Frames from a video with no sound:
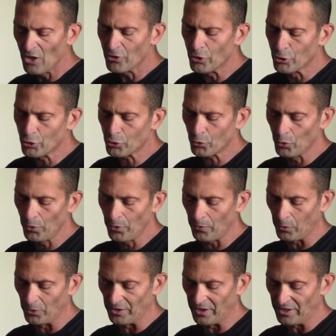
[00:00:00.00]
The
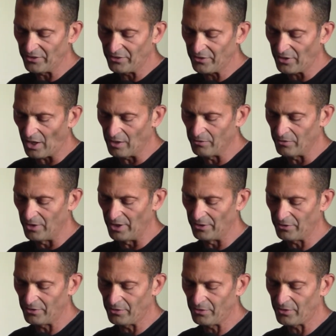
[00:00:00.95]
truthfulness of
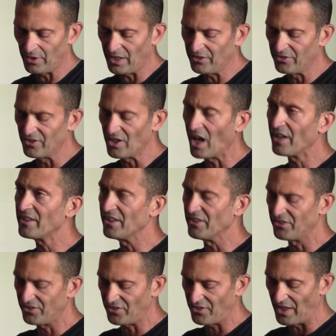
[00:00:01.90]
this is not
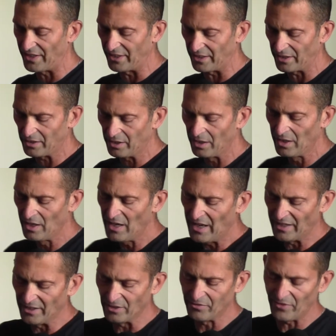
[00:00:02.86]
aesthetic,
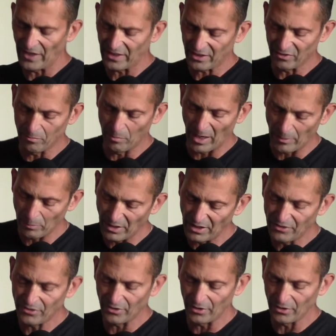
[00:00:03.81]
an effect of
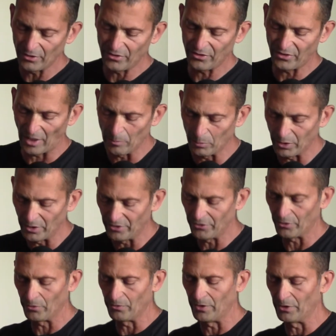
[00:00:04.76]
mimesis,
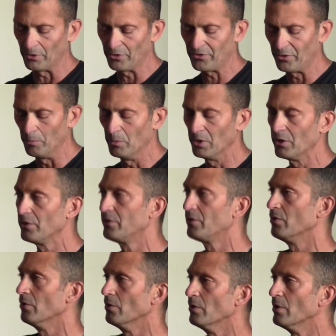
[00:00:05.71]
semblance, or
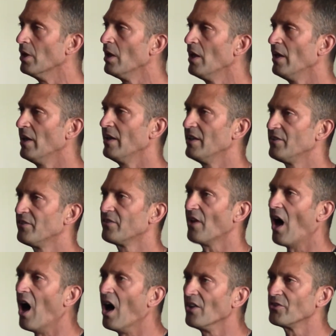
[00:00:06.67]
verisimilitude. It's
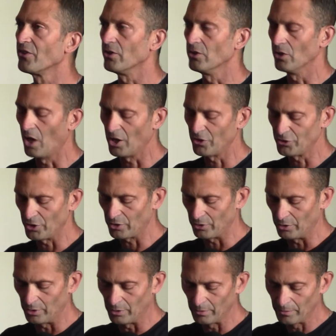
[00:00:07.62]

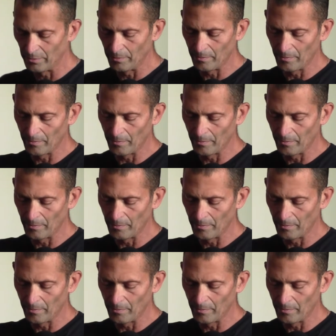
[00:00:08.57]
ontological.